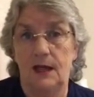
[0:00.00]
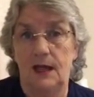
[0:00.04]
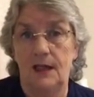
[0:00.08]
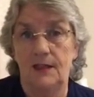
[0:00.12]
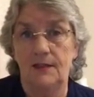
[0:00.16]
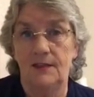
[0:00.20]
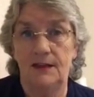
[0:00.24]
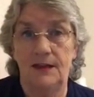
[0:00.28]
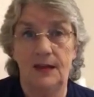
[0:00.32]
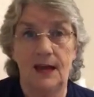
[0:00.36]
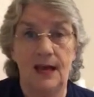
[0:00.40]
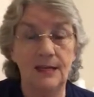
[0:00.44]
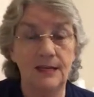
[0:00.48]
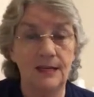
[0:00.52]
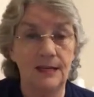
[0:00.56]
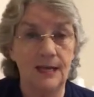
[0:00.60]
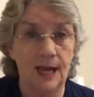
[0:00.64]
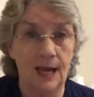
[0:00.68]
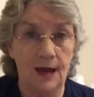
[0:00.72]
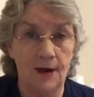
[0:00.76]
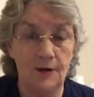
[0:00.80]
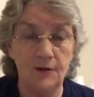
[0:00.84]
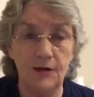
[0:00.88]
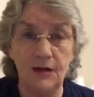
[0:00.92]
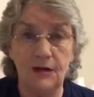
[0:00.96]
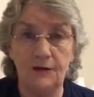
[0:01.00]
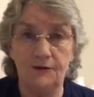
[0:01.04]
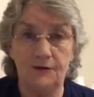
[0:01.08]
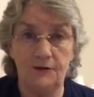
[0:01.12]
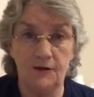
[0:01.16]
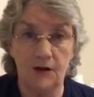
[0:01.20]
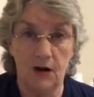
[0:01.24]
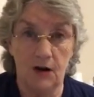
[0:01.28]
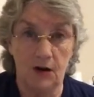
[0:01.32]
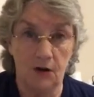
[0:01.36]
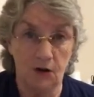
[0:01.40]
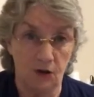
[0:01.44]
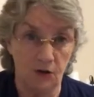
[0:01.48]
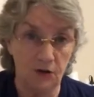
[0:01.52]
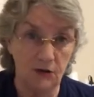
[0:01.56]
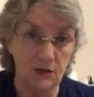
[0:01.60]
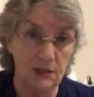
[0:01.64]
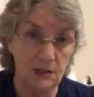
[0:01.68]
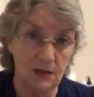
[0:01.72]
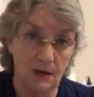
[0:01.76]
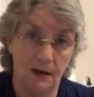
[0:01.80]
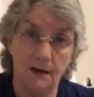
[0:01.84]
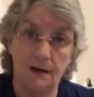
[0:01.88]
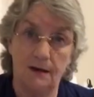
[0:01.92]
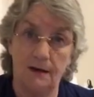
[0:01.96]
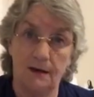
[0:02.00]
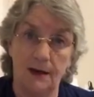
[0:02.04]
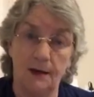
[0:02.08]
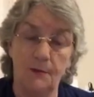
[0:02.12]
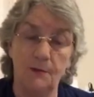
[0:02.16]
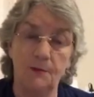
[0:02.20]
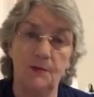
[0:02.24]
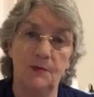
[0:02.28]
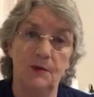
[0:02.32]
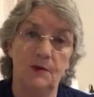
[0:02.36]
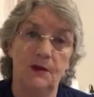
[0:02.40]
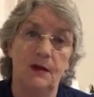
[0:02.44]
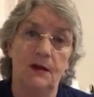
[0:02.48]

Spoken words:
that I'd carried for a long time,